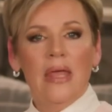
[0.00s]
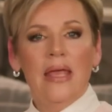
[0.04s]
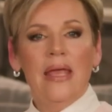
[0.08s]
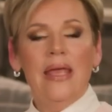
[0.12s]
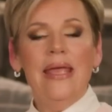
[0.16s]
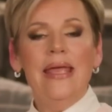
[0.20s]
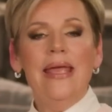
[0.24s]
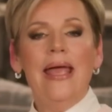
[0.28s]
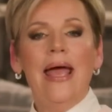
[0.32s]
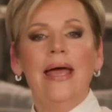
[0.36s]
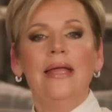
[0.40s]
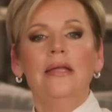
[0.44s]

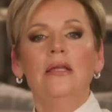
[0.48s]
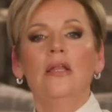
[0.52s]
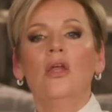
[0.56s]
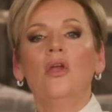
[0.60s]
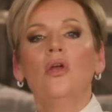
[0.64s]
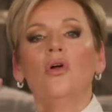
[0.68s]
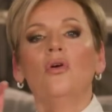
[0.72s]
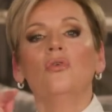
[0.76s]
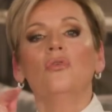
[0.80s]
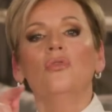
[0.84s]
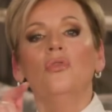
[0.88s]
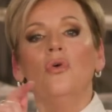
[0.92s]
He had to
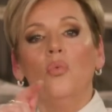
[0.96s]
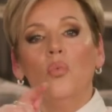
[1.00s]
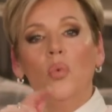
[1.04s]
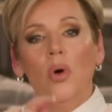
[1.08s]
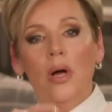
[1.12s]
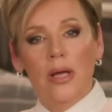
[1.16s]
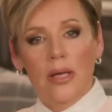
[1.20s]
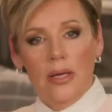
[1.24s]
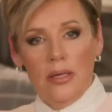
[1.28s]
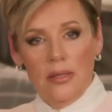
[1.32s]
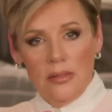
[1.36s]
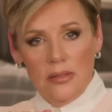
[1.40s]
learn the
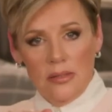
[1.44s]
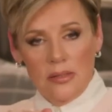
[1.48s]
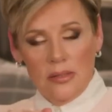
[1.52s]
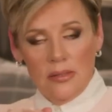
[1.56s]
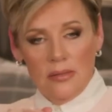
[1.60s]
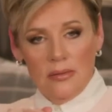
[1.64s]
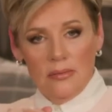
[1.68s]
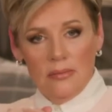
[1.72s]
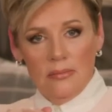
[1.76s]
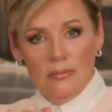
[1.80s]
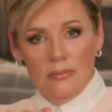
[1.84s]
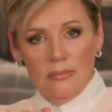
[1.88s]

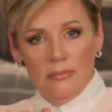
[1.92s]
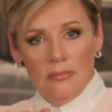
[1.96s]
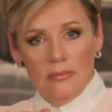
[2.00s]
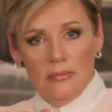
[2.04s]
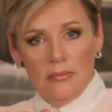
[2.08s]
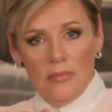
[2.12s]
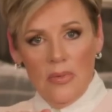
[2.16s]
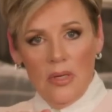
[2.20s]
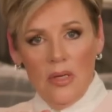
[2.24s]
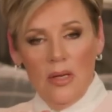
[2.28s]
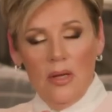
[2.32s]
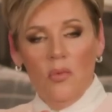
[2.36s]
ways.
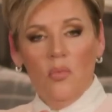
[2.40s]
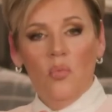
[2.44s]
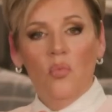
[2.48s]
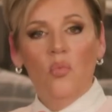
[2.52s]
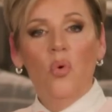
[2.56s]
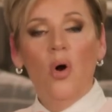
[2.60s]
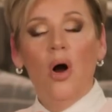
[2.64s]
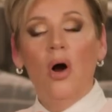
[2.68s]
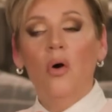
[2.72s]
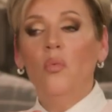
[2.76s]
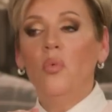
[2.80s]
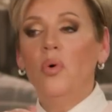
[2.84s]

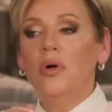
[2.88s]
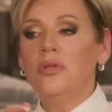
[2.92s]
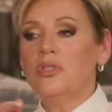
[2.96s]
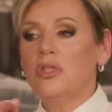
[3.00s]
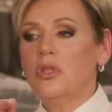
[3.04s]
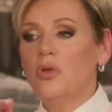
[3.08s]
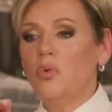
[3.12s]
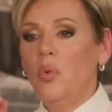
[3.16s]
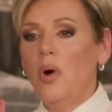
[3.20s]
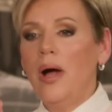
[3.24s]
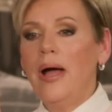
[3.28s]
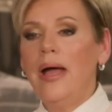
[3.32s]
What was
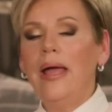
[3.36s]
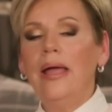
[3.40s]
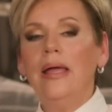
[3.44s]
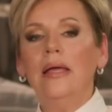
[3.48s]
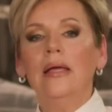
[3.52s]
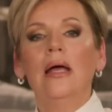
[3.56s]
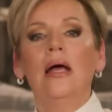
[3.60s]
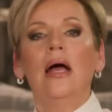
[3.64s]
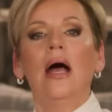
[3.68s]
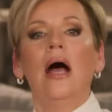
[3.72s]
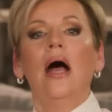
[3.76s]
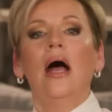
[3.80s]
the
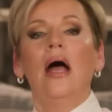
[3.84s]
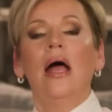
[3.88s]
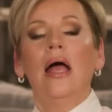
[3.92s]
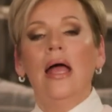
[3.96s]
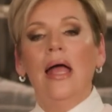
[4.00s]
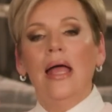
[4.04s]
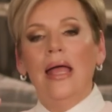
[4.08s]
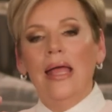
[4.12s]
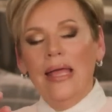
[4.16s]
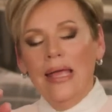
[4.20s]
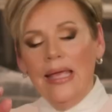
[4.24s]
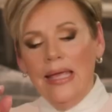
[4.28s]
way?
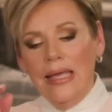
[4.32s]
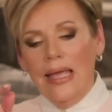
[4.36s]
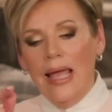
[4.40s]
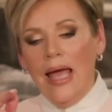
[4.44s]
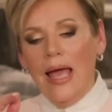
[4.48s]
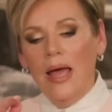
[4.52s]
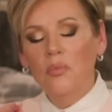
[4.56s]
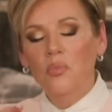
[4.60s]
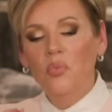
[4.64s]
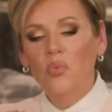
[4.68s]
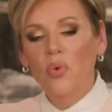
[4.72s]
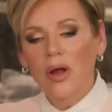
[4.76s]
He
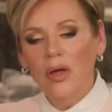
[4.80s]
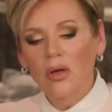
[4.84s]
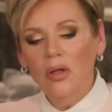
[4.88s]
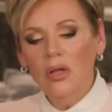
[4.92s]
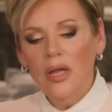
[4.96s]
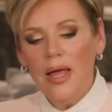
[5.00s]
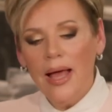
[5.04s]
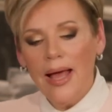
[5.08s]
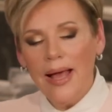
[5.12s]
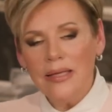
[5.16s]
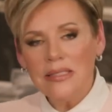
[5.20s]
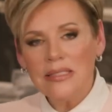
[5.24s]
had
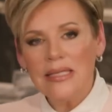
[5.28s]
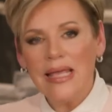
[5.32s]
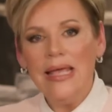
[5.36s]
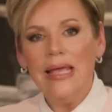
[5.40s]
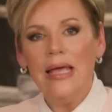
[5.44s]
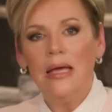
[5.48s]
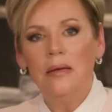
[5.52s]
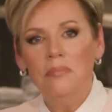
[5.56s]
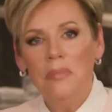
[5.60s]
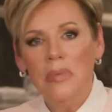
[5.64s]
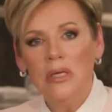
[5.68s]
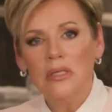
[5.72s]
realized he
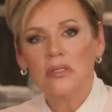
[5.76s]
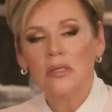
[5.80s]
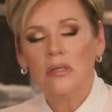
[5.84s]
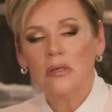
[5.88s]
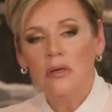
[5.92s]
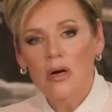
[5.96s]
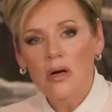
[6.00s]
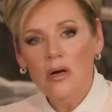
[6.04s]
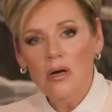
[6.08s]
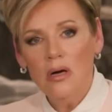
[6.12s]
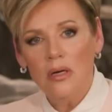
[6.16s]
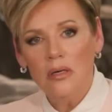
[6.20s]
had missed
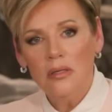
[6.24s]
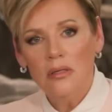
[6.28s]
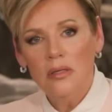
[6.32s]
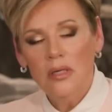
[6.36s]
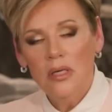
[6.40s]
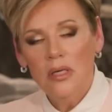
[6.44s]
God.